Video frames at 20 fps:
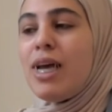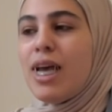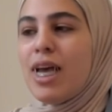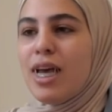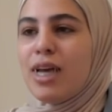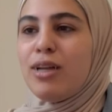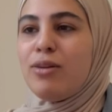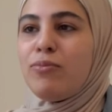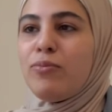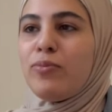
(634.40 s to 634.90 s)

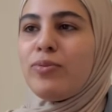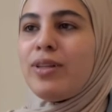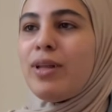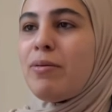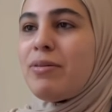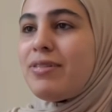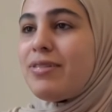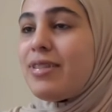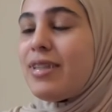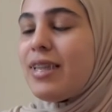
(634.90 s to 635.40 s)
and
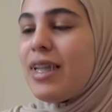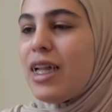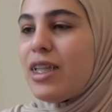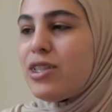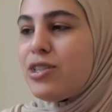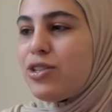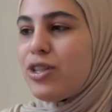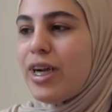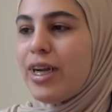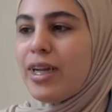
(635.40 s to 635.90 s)

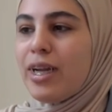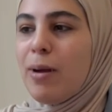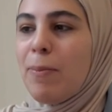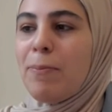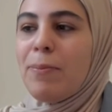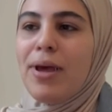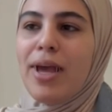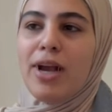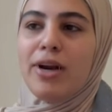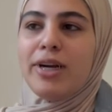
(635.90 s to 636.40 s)
let's try to
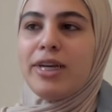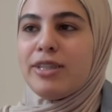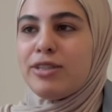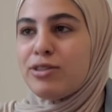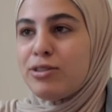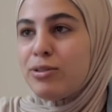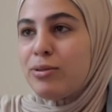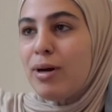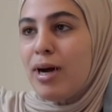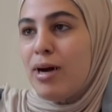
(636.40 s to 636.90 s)
compare it
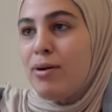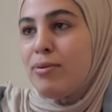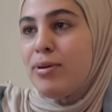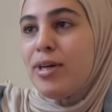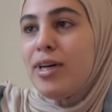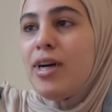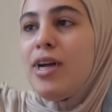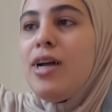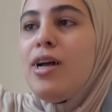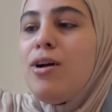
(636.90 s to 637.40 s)
to
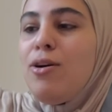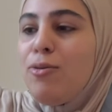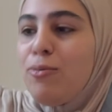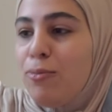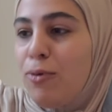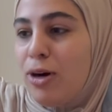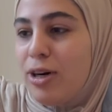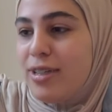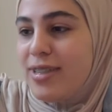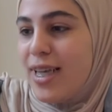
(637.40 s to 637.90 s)
our
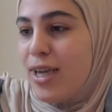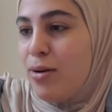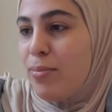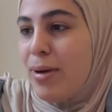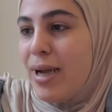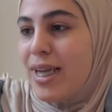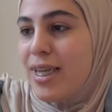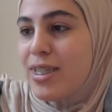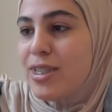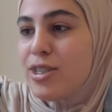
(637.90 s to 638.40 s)
water cycle
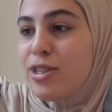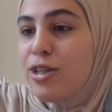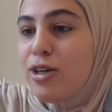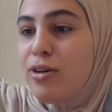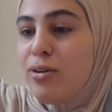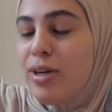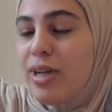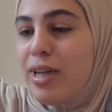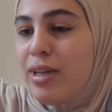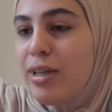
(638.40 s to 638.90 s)
baggies.
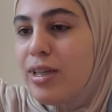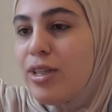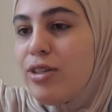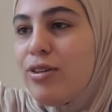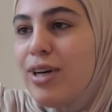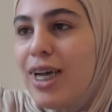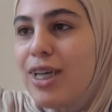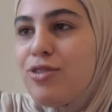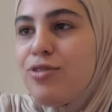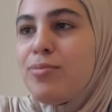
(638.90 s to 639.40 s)
So you
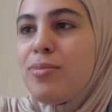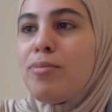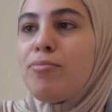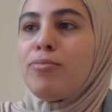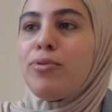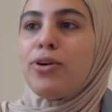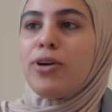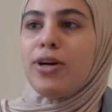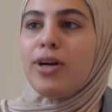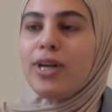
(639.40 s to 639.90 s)
guys
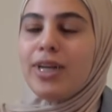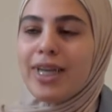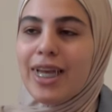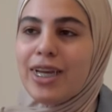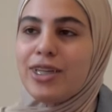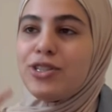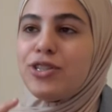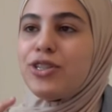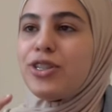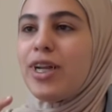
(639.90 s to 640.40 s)
remember
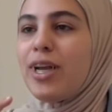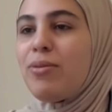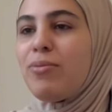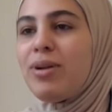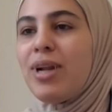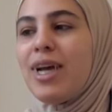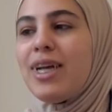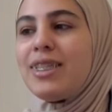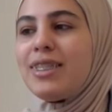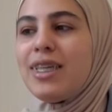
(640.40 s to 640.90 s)
yesterday when
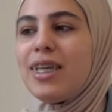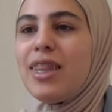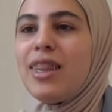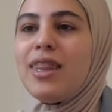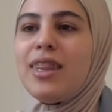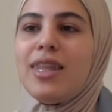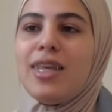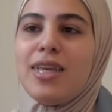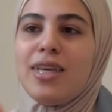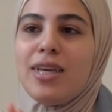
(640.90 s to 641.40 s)
I did
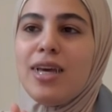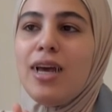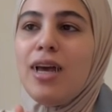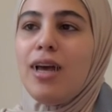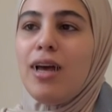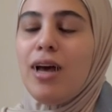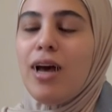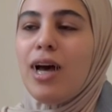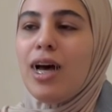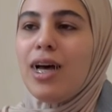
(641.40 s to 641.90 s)
the
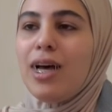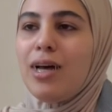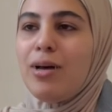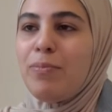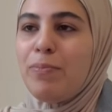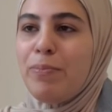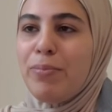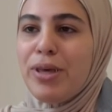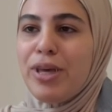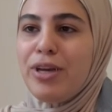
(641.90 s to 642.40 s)

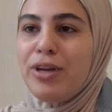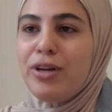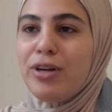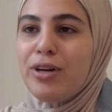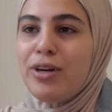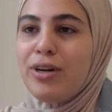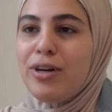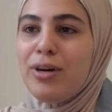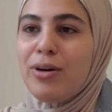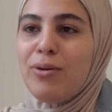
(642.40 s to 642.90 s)

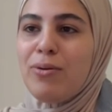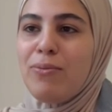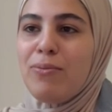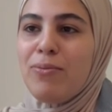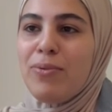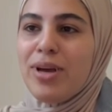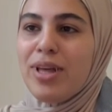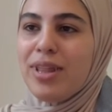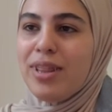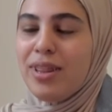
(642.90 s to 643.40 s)
beaker
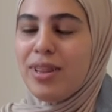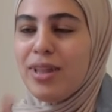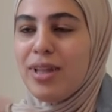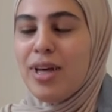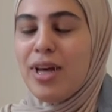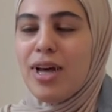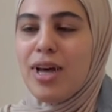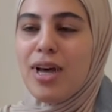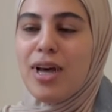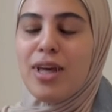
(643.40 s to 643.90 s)
with
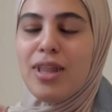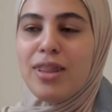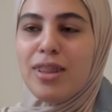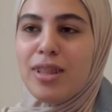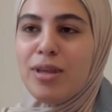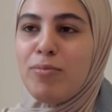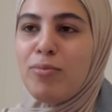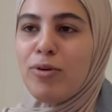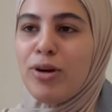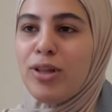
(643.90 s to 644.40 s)

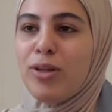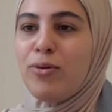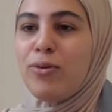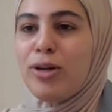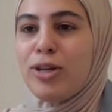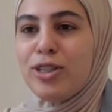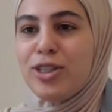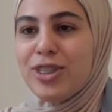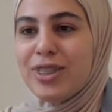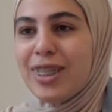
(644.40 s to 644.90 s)
the boiling
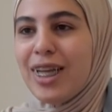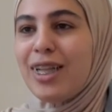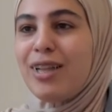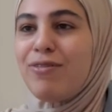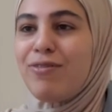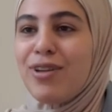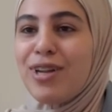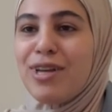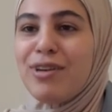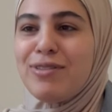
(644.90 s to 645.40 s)
water, just like the
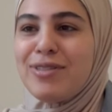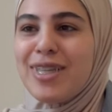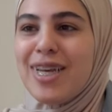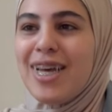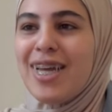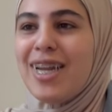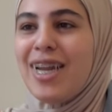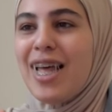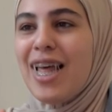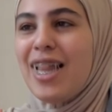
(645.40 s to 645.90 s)
video
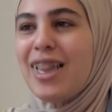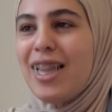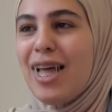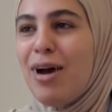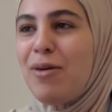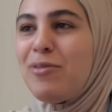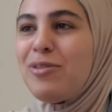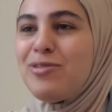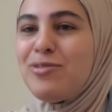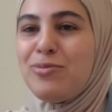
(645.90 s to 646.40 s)
said, and
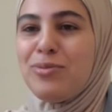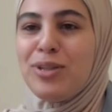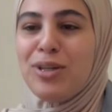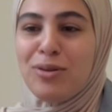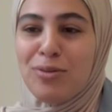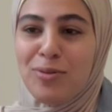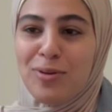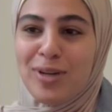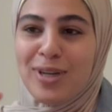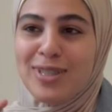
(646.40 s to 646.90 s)
that was really
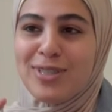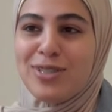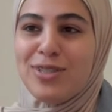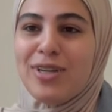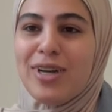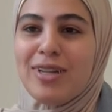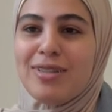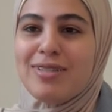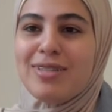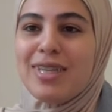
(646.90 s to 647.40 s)
cool because you
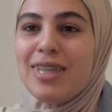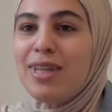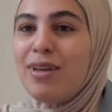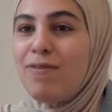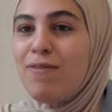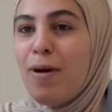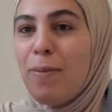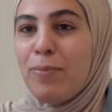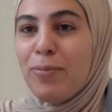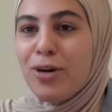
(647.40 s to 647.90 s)
got to see the
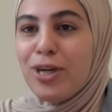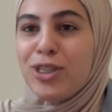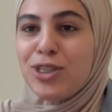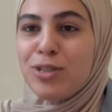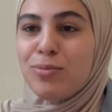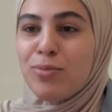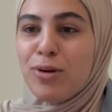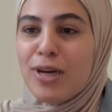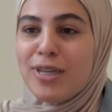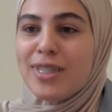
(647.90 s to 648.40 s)

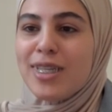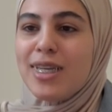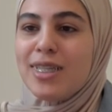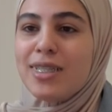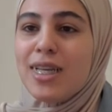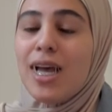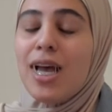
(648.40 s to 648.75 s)
evaporation process.